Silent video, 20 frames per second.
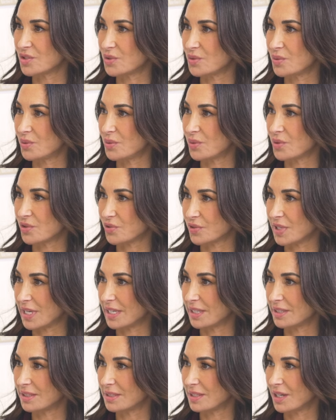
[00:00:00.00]
to
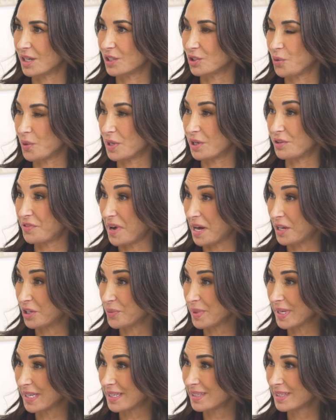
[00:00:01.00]
create a loyal
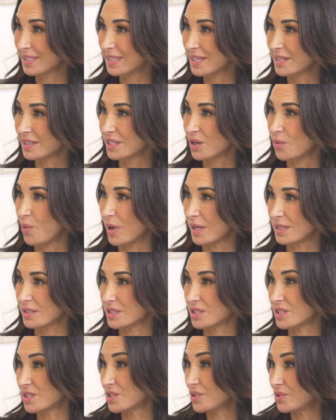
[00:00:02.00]
following that
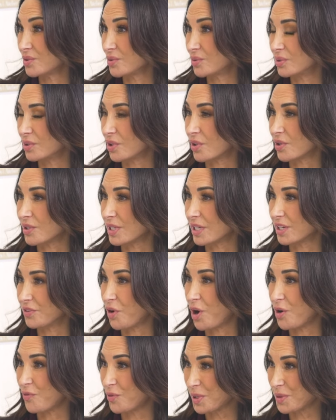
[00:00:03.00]
wants to learn and
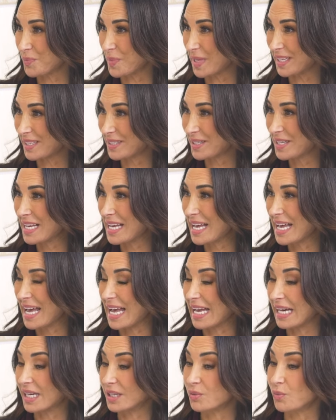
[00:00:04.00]
evolve with me.
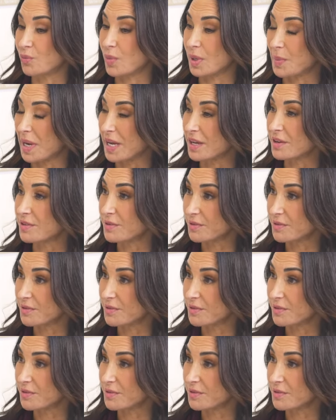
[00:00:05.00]
Mm-hmm. And when my